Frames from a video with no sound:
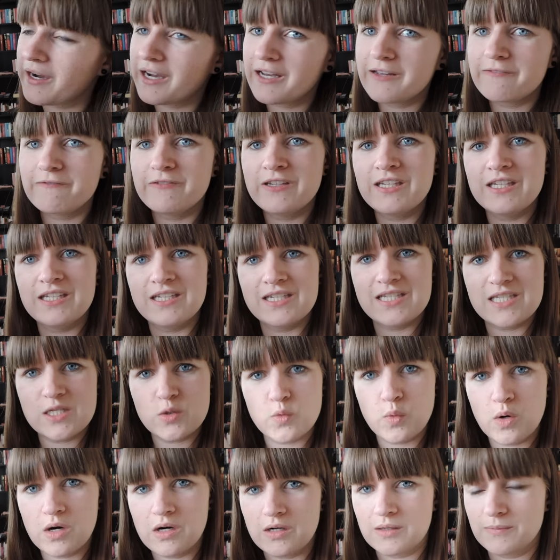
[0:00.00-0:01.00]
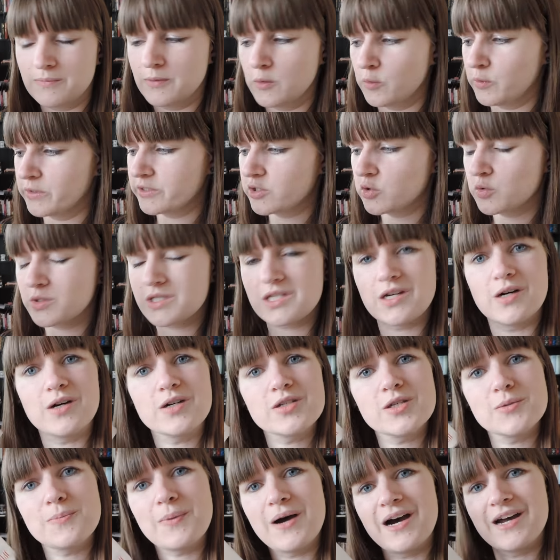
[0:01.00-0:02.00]
by V.E. Swarb, which was
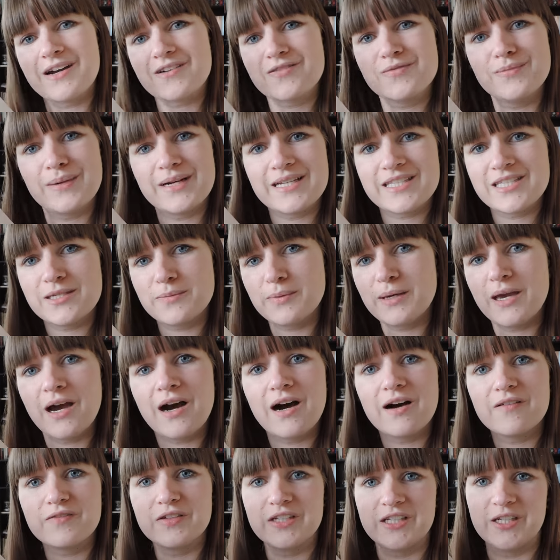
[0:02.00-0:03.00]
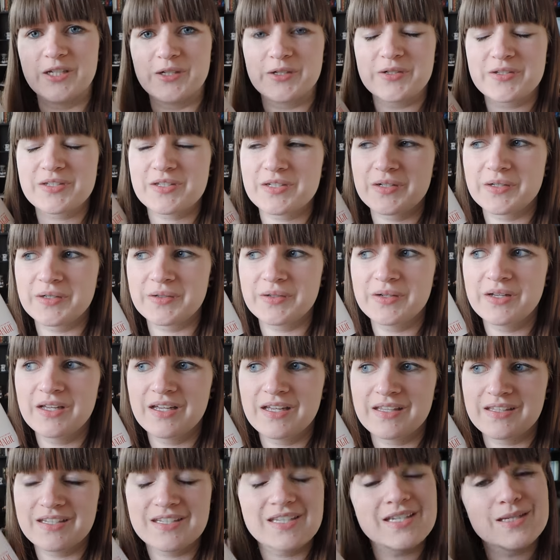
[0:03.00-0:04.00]
also part of my TBR video, so
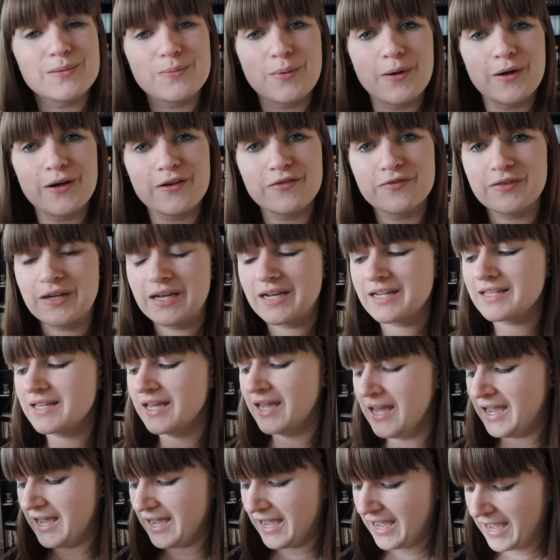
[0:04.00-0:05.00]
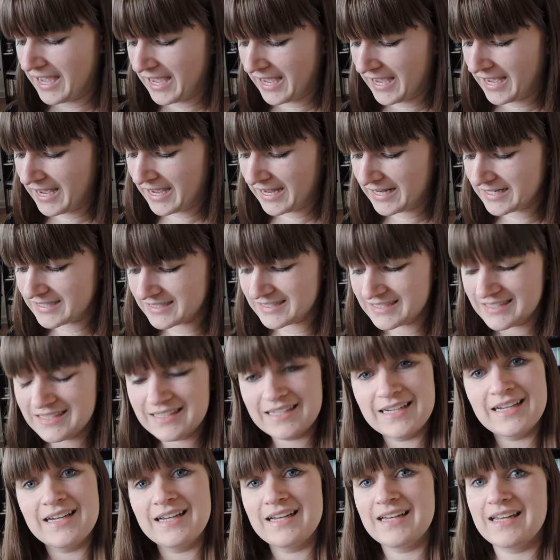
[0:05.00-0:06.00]
this is perfect. And
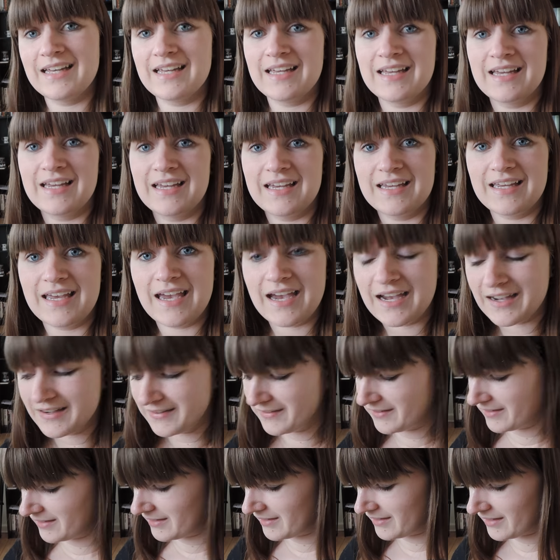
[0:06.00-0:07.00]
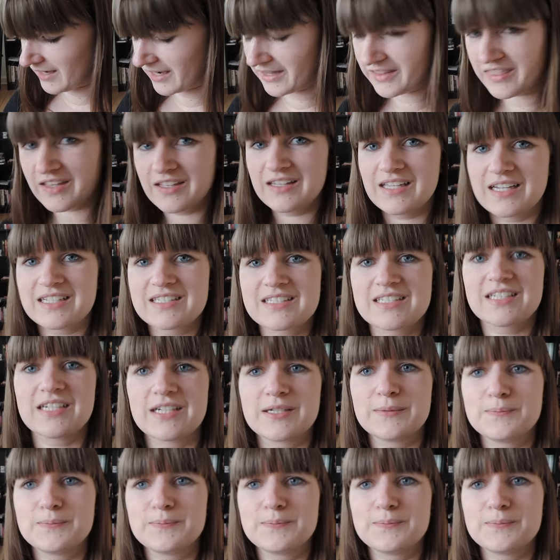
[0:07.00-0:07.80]
yeah, I think that's